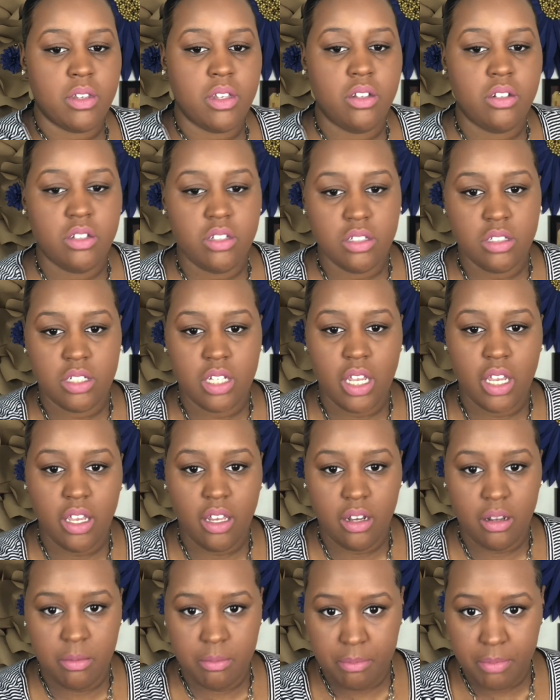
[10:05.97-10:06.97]
And just take
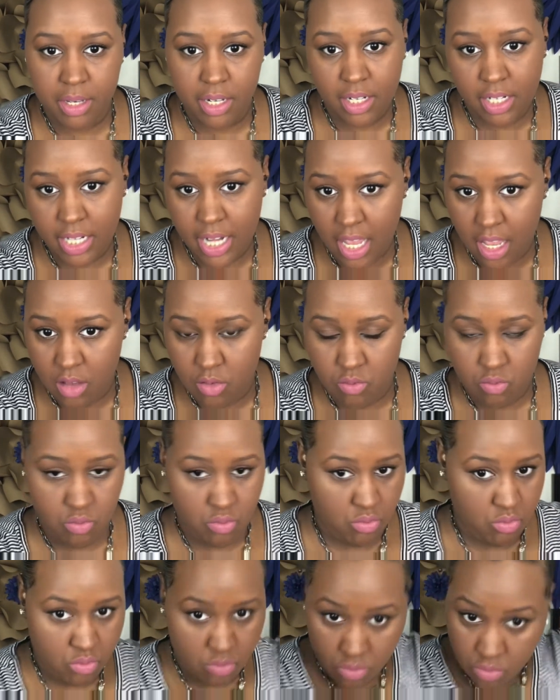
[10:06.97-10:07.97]
it and pin it down.
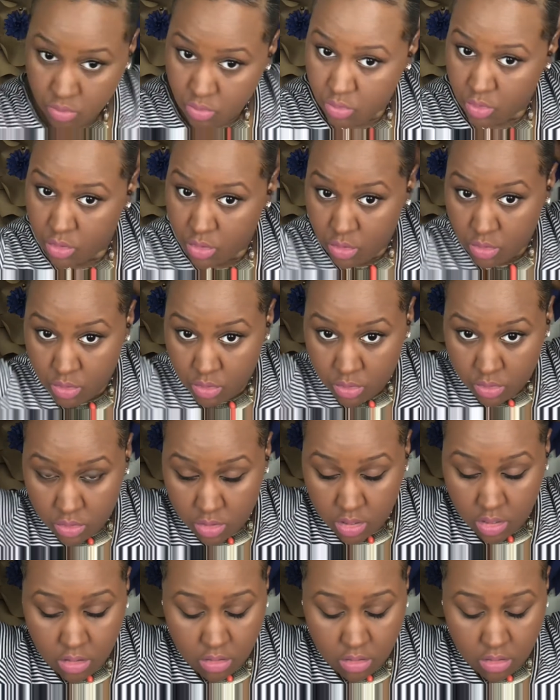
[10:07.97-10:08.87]
You